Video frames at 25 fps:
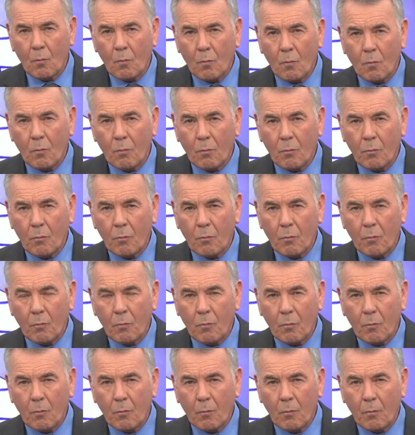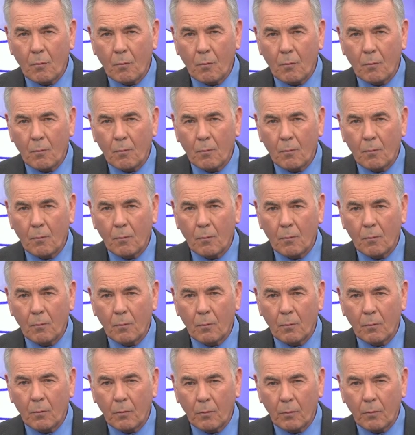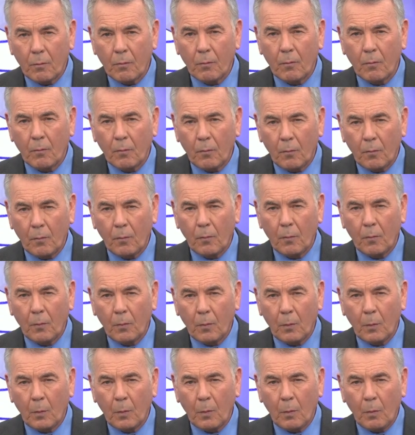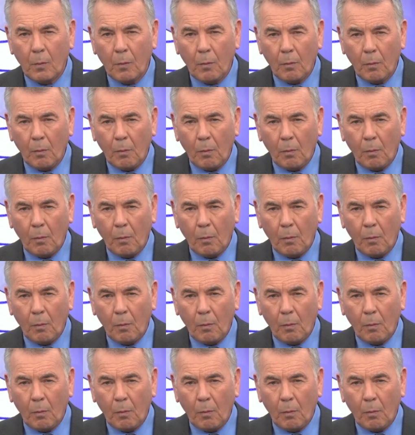(silent)